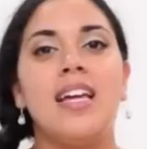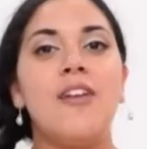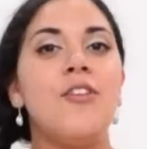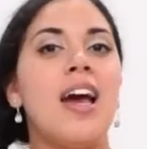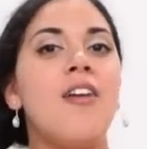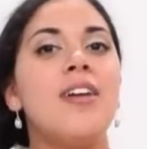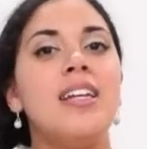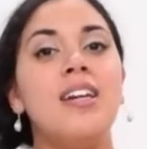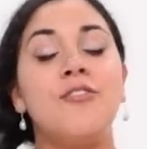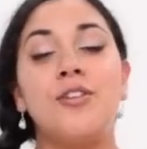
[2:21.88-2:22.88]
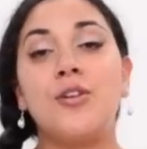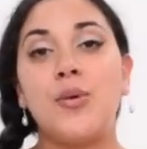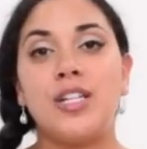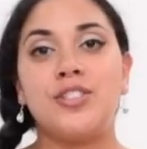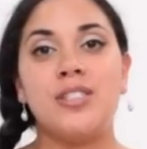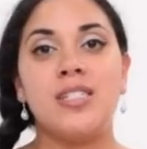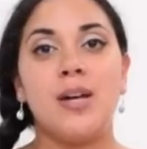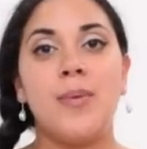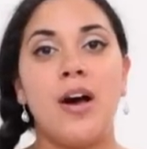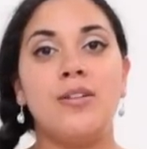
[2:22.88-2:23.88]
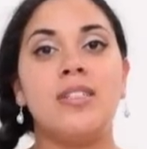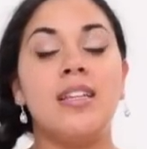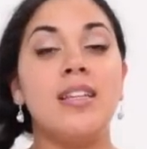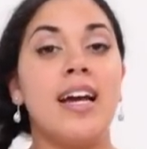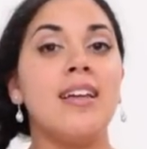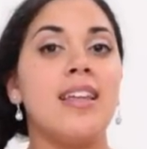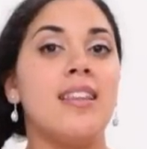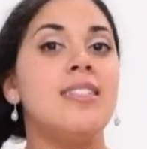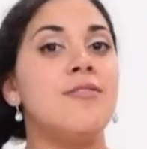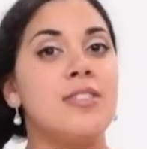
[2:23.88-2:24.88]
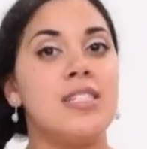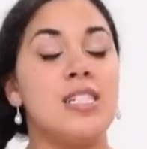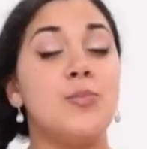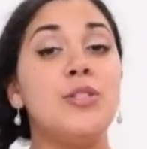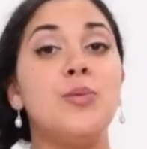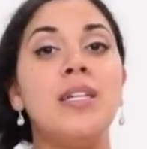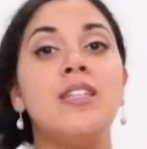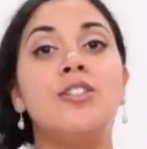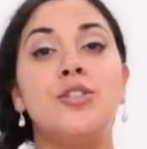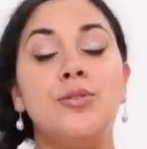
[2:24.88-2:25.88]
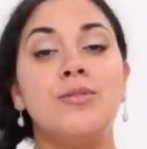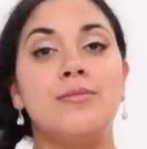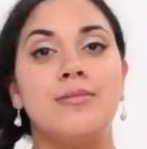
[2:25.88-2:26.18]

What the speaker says: If you have any further questions about the length and the differences between the two,